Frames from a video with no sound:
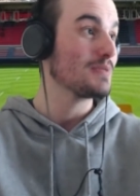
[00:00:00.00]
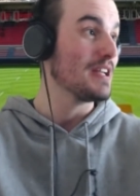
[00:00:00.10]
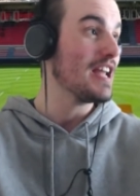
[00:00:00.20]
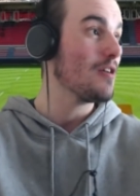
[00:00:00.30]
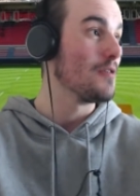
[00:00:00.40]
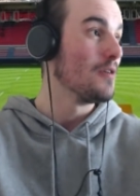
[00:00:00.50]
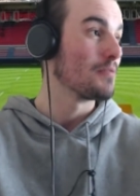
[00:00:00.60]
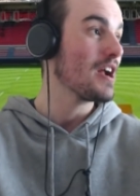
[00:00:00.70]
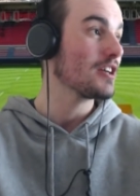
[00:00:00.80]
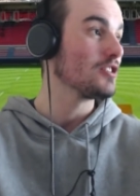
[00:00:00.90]
But now,
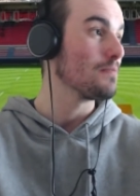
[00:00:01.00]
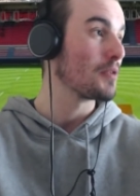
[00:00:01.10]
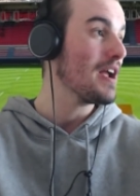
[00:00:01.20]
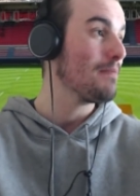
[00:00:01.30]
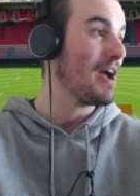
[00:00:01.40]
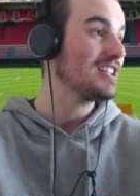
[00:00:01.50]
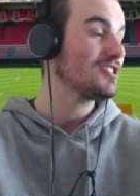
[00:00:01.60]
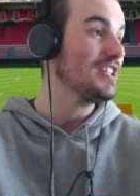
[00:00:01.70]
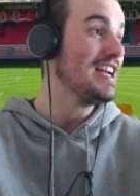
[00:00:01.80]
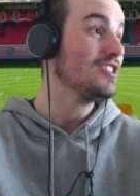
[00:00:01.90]
Branko de Prea
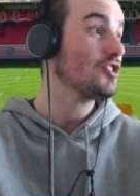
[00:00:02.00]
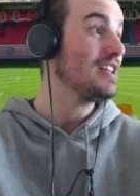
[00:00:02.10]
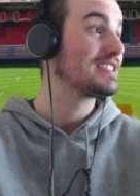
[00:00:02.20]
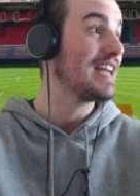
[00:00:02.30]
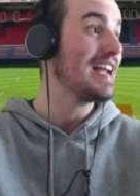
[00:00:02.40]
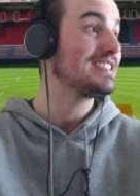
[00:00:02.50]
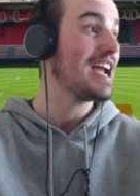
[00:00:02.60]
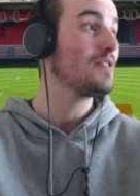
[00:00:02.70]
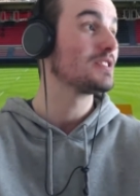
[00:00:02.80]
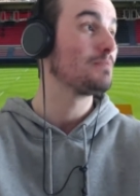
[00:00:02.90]
pass on the outside. Zane
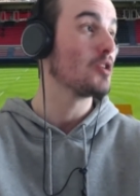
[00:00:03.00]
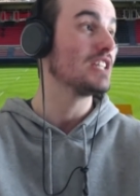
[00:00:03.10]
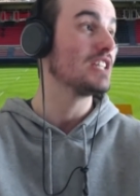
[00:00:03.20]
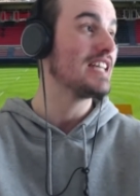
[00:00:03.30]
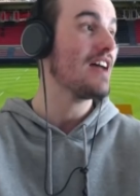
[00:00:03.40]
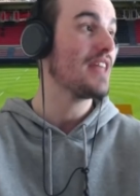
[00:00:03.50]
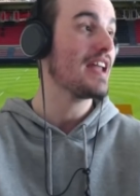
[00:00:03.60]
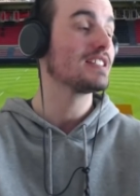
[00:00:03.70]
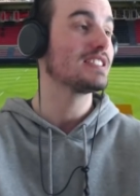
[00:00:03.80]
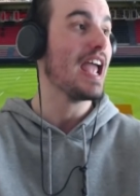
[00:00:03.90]
Davids puts it down.
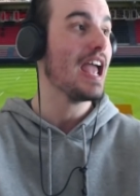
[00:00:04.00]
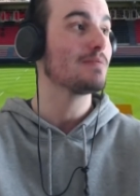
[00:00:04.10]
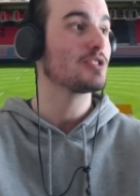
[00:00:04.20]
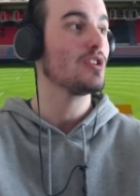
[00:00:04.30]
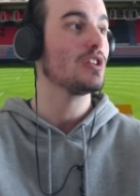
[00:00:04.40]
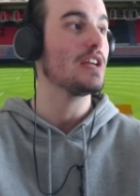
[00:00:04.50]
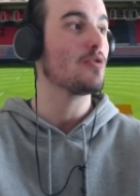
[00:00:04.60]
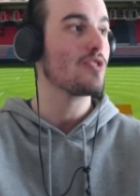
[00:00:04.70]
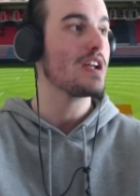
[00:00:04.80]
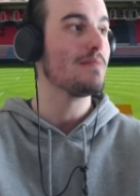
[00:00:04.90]
That is an absolutely
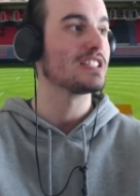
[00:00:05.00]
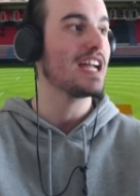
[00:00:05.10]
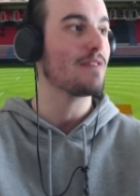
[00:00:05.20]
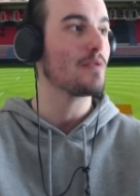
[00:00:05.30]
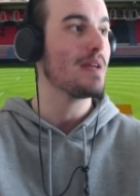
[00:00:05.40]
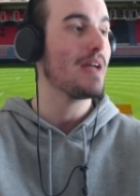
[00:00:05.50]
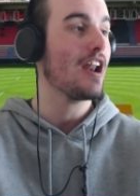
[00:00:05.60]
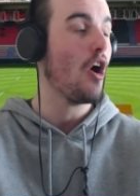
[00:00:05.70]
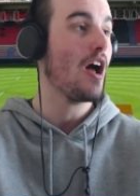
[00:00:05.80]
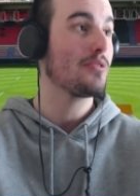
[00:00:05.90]
rare mistake from that man.
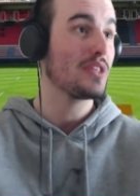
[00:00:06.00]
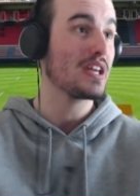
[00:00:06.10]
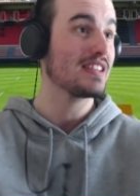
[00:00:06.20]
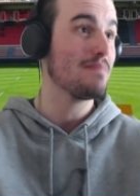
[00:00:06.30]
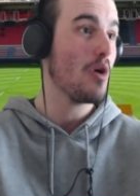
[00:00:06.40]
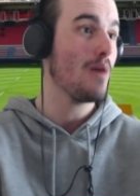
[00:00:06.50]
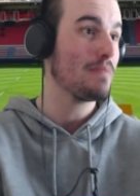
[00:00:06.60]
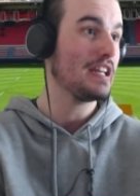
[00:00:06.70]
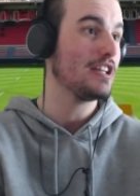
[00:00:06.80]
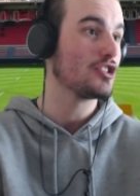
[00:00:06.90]
Oh, I think there might
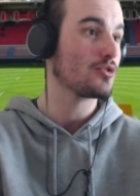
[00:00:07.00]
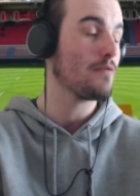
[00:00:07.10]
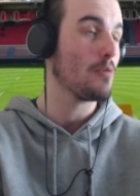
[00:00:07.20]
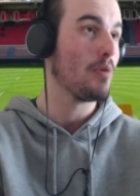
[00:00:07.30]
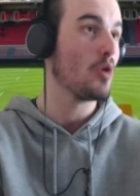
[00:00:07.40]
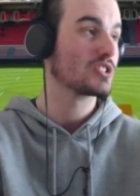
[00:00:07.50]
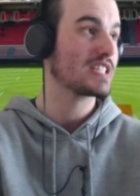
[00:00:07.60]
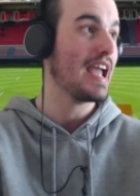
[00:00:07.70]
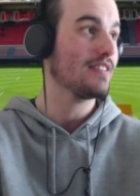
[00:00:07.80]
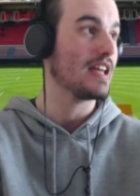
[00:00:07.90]
be an injury for Paul
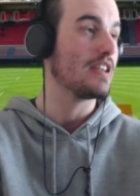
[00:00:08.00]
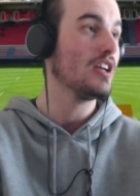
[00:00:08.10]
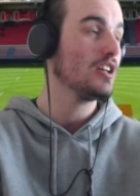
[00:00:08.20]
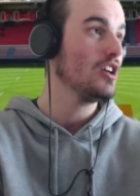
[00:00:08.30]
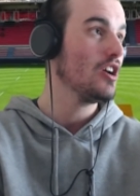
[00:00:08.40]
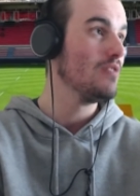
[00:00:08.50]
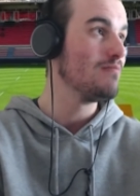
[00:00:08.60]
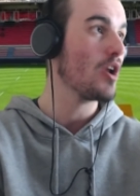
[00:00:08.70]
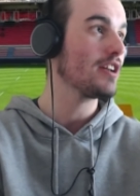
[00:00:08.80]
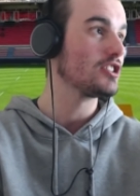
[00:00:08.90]
Scanlon, who
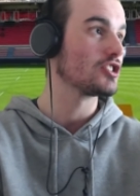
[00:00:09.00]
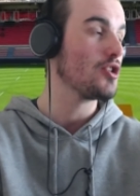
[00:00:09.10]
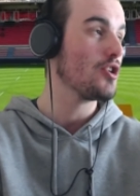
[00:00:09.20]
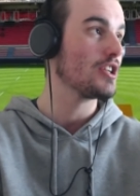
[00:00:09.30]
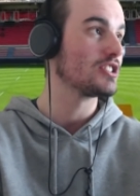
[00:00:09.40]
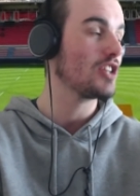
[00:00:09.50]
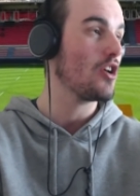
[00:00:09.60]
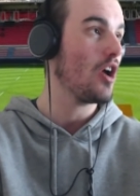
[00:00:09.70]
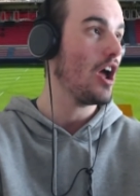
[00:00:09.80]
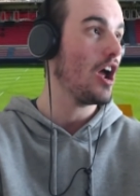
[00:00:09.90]
might have just hurt his
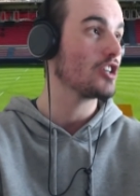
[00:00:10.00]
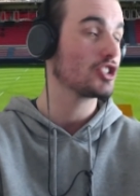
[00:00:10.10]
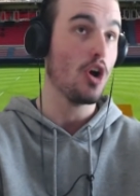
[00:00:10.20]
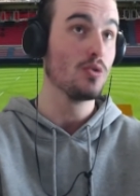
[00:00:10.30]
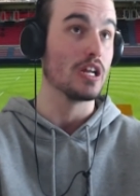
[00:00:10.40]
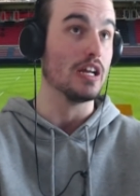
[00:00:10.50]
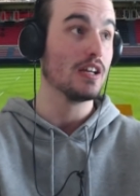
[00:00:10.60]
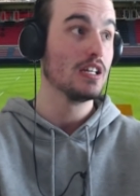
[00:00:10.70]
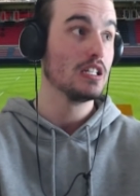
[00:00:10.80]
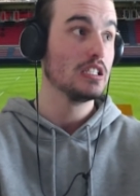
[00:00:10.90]
shoulder.
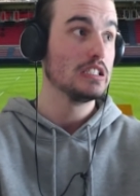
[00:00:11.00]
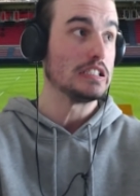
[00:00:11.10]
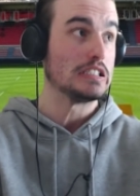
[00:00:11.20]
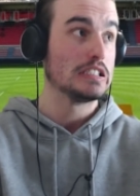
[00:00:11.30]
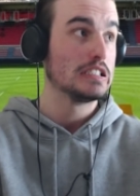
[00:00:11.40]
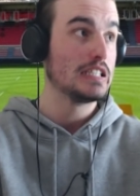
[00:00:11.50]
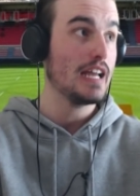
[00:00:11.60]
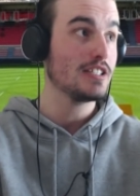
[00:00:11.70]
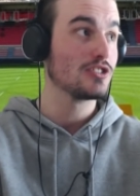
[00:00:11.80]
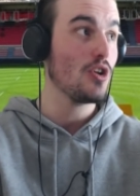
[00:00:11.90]

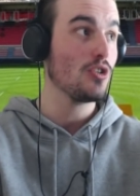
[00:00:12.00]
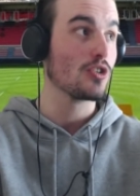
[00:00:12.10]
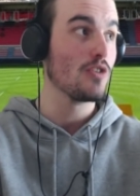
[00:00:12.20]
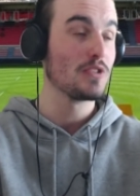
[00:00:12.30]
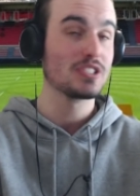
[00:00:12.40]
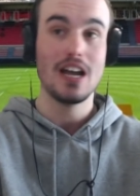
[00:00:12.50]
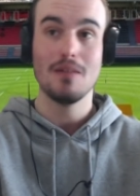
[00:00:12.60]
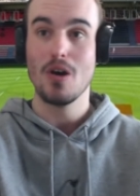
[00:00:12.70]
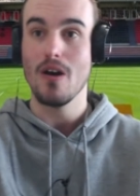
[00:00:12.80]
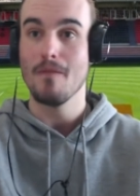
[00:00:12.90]
That does not look good for
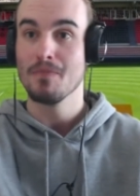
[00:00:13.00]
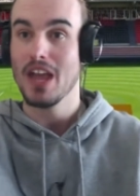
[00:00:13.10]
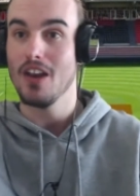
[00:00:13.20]
Samoa.